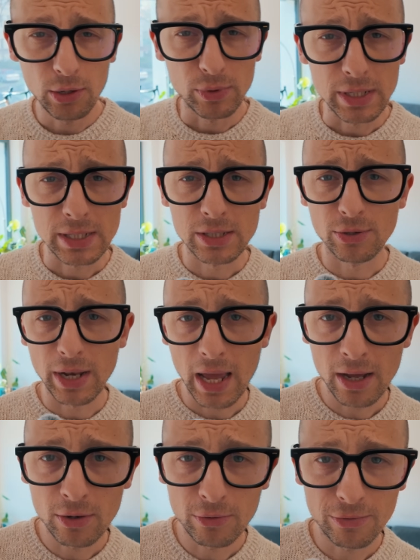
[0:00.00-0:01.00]
Anyways, so
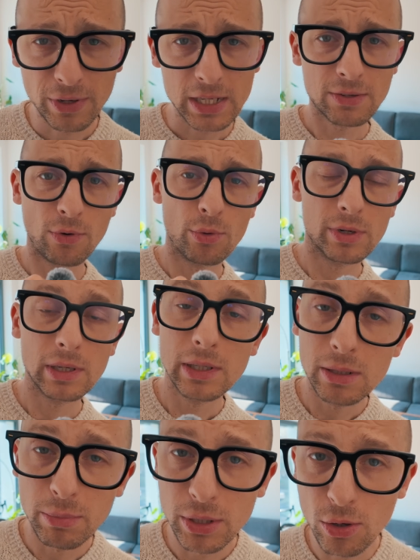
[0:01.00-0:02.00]
now fast forward a
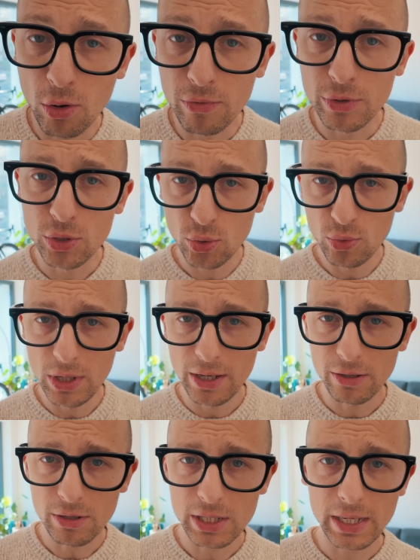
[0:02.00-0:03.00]
little bit over 2
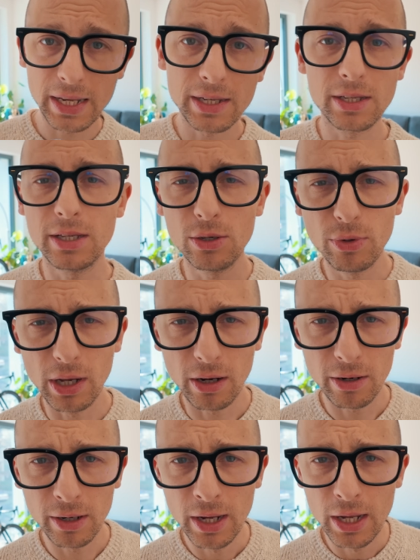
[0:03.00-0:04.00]
years, and here we
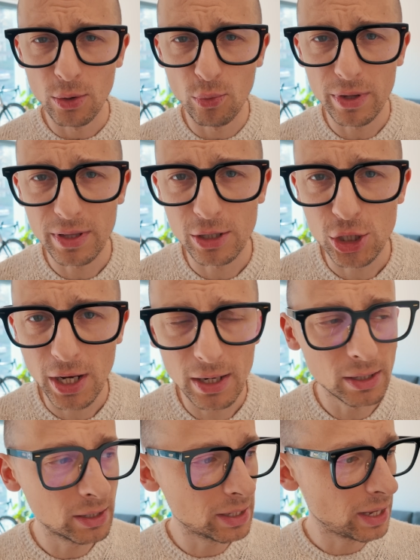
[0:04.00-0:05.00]
are with a
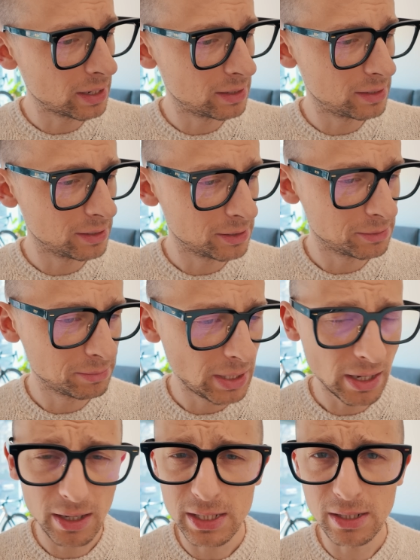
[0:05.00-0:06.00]
channel that,
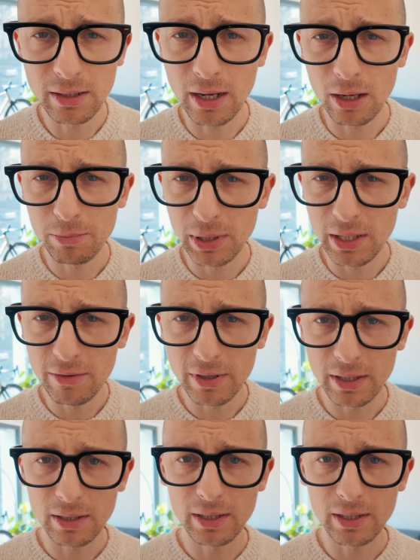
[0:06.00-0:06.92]
I still can't believe it,